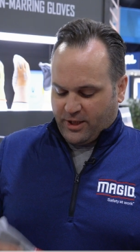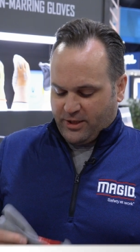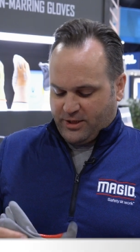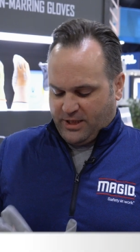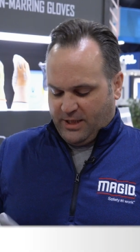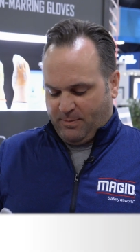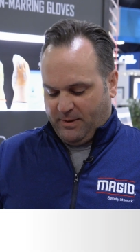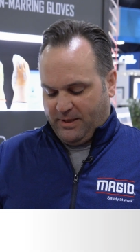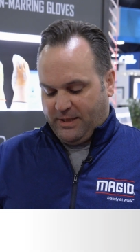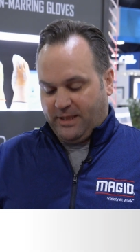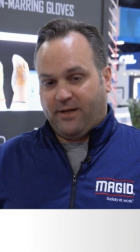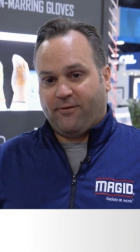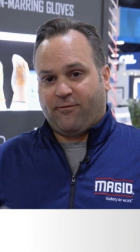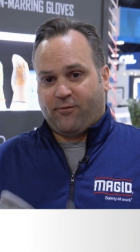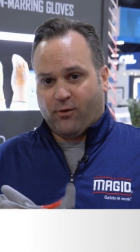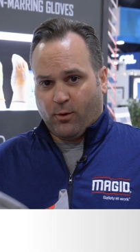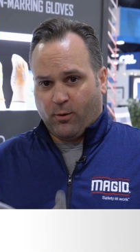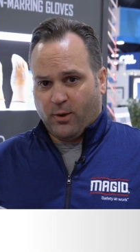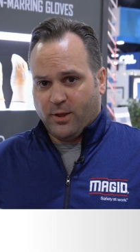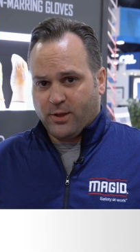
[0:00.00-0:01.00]
GPD
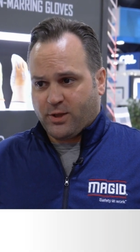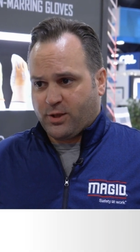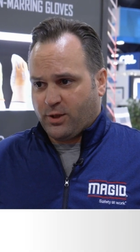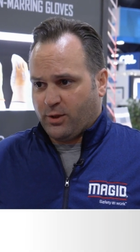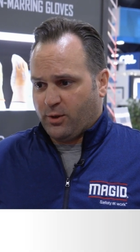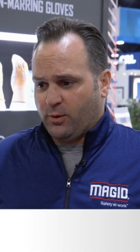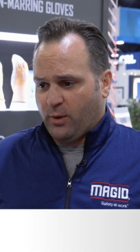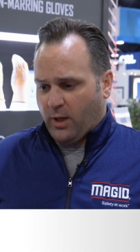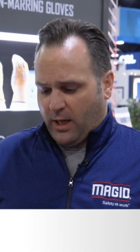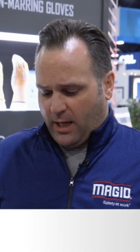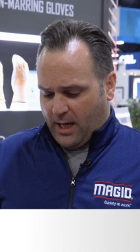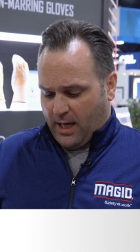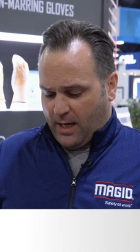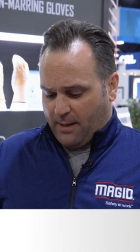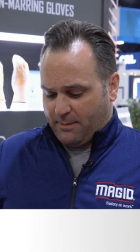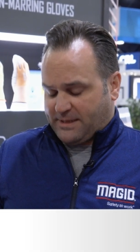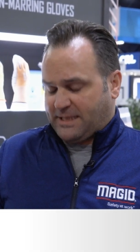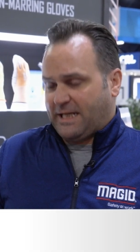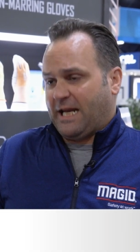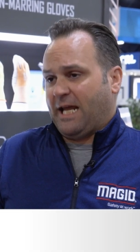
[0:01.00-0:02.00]
412.
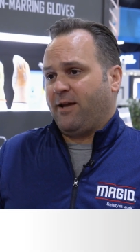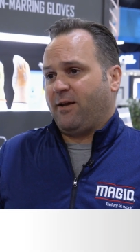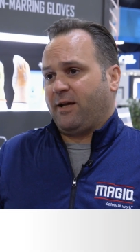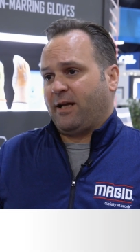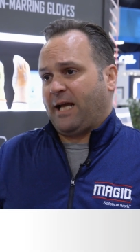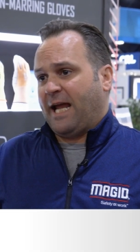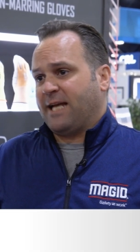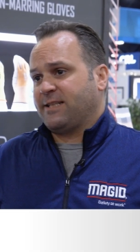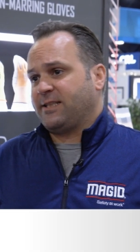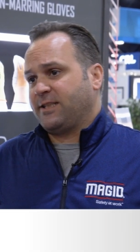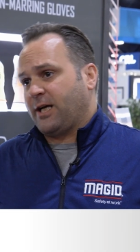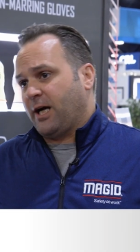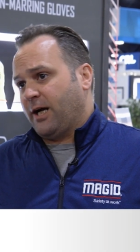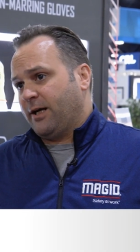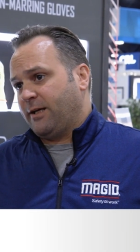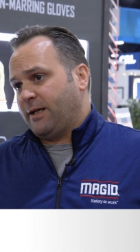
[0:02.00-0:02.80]
It's an ANSI cut